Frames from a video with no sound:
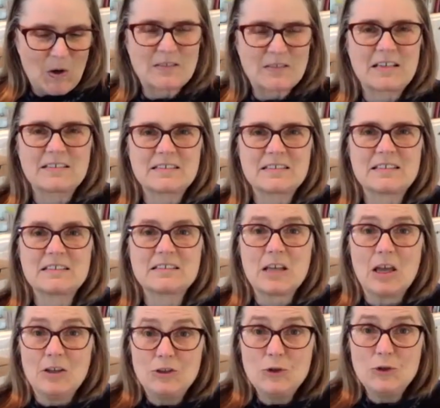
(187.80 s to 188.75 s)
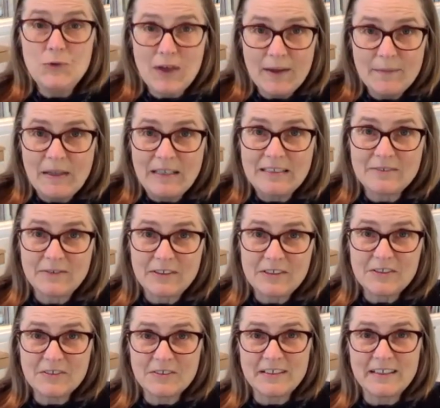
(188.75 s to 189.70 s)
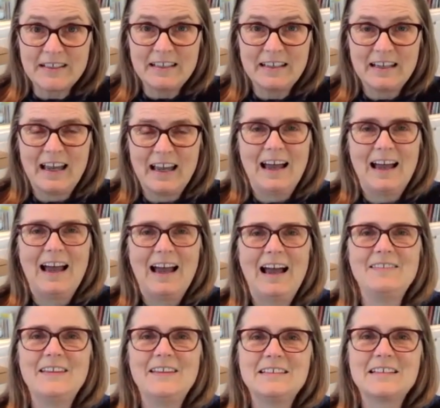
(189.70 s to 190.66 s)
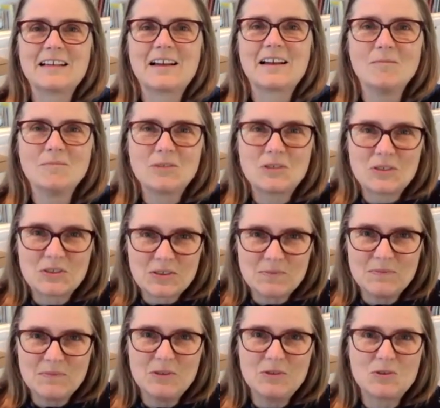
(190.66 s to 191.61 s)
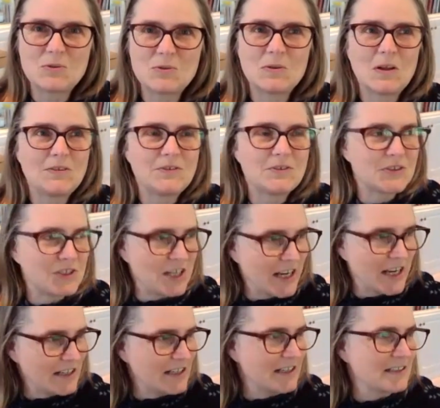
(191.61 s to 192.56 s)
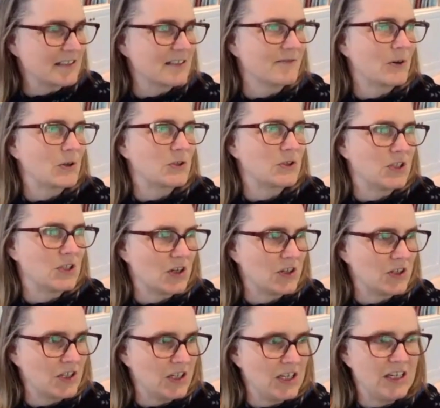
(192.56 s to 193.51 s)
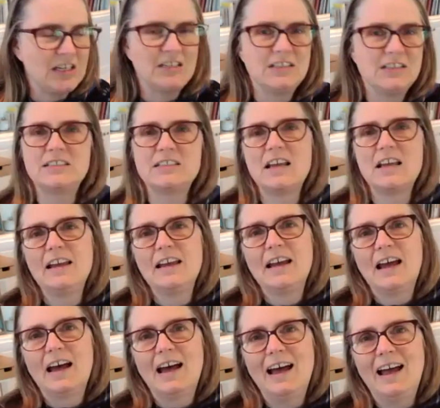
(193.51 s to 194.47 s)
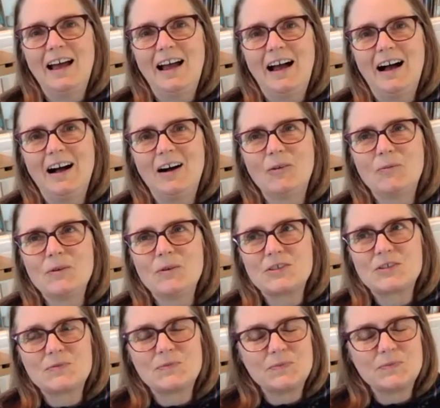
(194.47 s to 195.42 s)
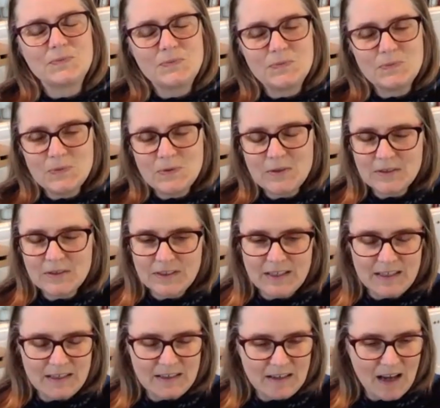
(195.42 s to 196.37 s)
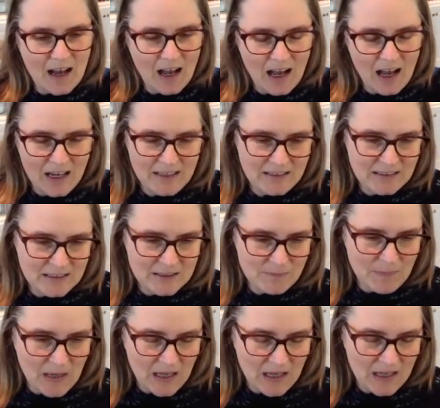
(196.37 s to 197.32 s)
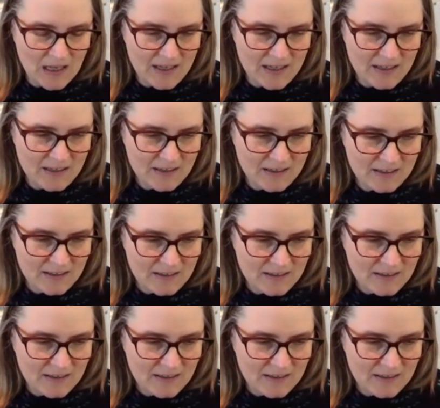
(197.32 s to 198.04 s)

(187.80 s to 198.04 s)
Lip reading: processes to them individually, and then to come to some mutual understandings of our shared needs, which really heightened my